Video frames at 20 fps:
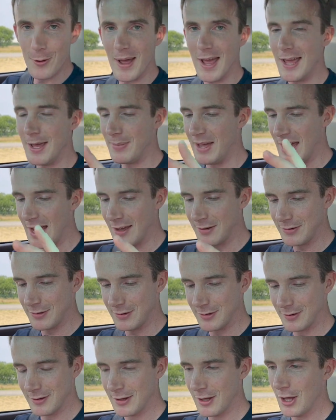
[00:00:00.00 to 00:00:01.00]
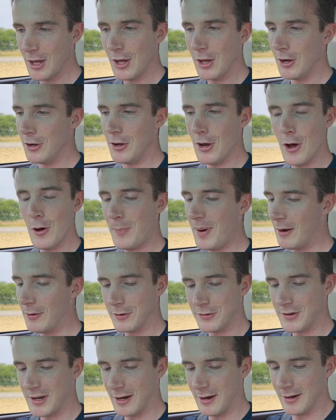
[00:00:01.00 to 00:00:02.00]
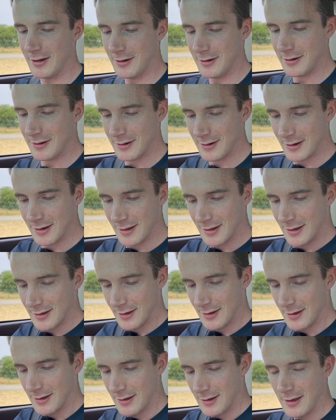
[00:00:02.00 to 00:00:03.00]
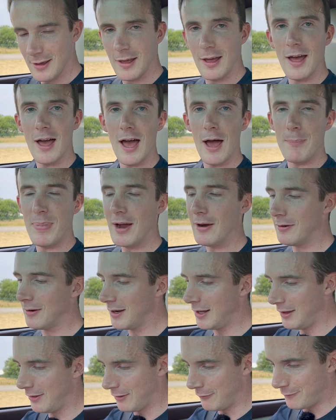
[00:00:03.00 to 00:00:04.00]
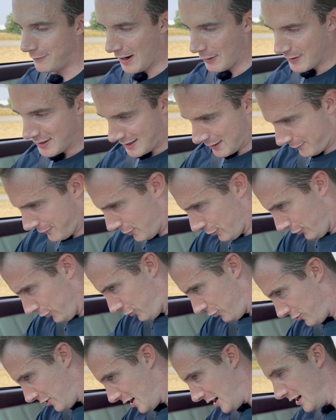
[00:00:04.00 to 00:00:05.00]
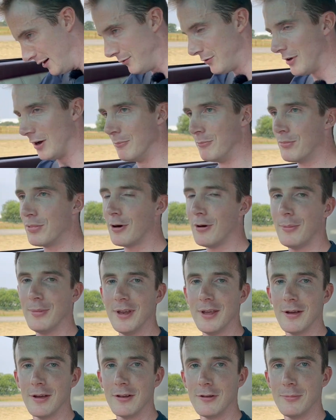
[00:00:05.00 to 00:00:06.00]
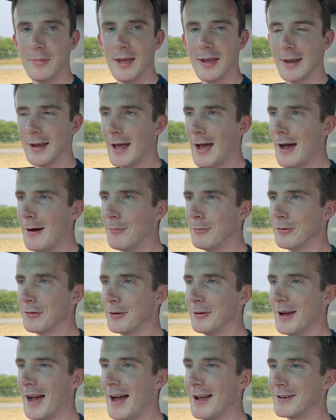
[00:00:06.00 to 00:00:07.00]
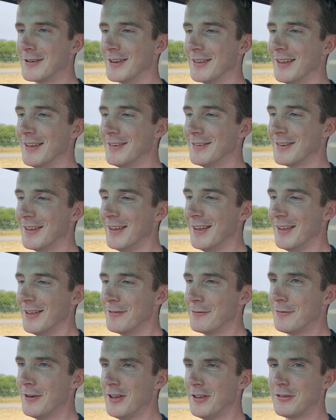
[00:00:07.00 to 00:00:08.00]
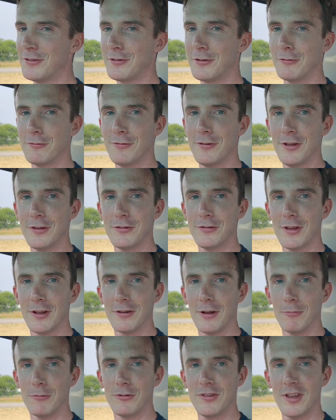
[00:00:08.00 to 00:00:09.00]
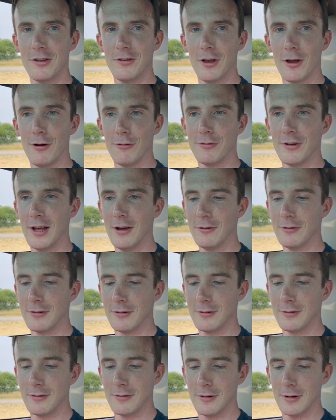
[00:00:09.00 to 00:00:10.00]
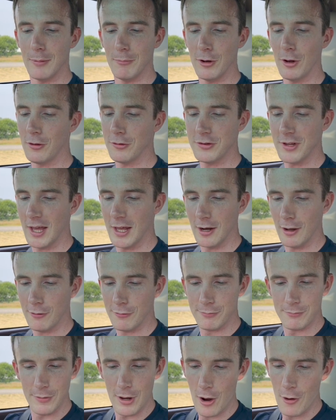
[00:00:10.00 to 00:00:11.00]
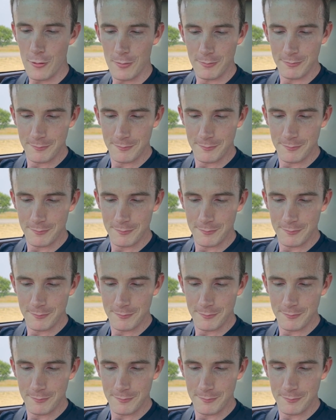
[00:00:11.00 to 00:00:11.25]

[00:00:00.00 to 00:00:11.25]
ABS, no power steering. Apparently they're very difficult to drive, so I'm probably going to make an absolute hash of this. First I'm setting off now. I'm not setting off. No.